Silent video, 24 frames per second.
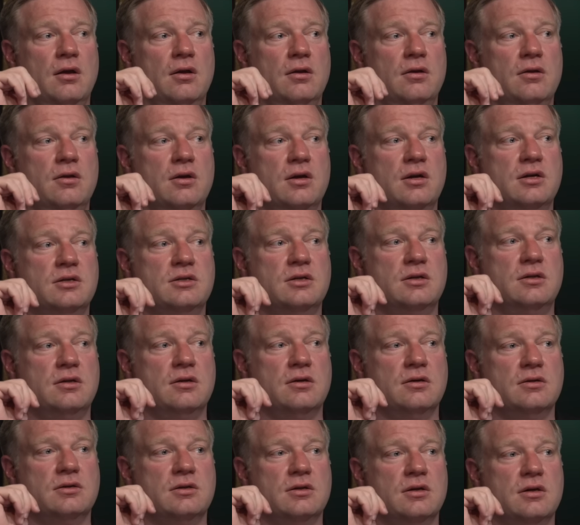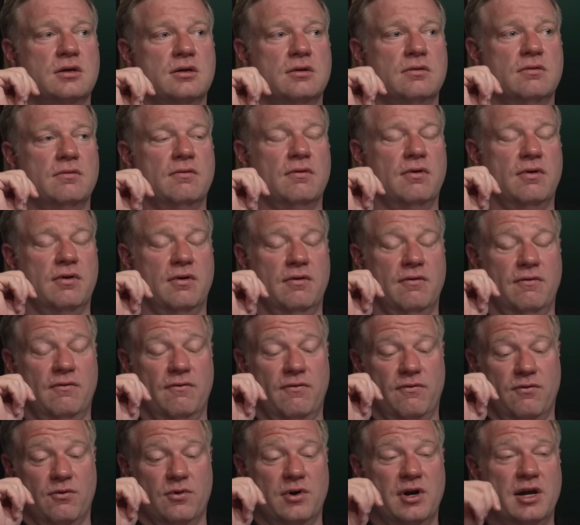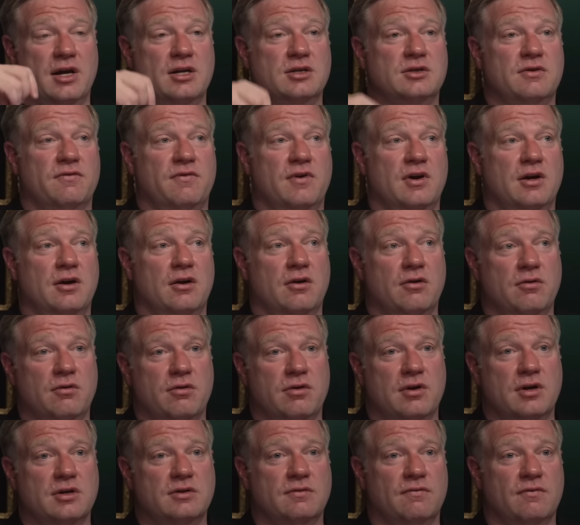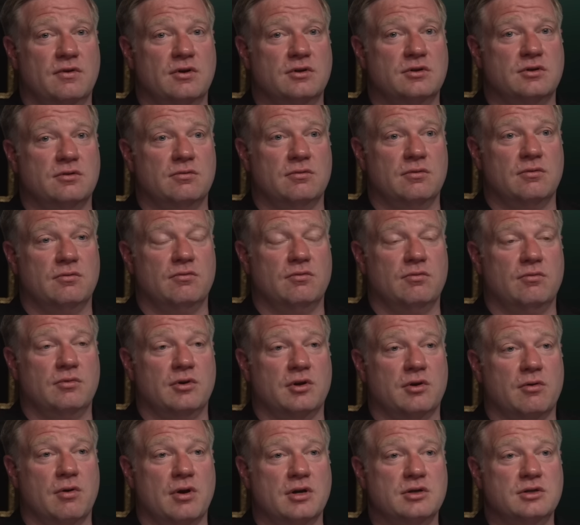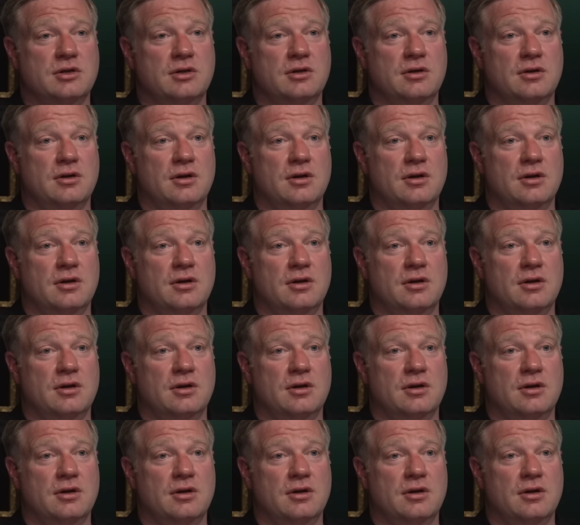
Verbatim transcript: You're going to sit there and say, four days to find 100,000 votes? You, are you crazy?